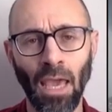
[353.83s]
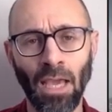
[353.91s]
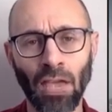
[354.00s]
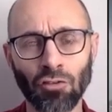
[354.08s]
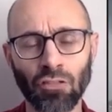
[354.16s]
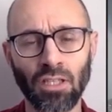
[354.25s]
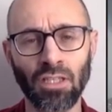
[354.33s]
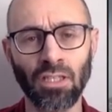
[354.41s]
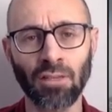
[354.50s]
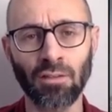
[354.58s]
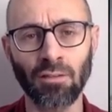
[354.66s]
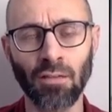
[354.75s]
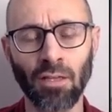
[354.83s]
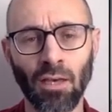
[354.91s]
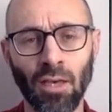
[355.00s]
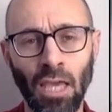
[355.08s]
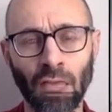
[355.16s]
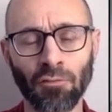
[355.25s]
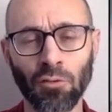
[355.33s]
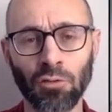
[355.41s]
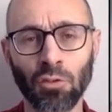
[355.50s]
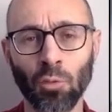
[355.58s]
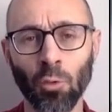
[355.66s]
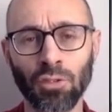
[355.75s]
angry and uh,
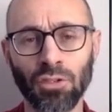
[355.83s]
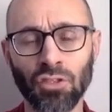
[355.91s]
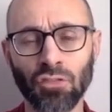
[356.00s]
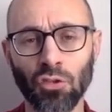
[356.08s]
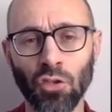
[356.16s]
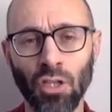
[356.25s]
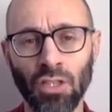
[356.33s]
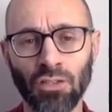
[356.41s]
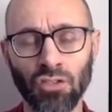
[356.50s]
hateful towards Israel.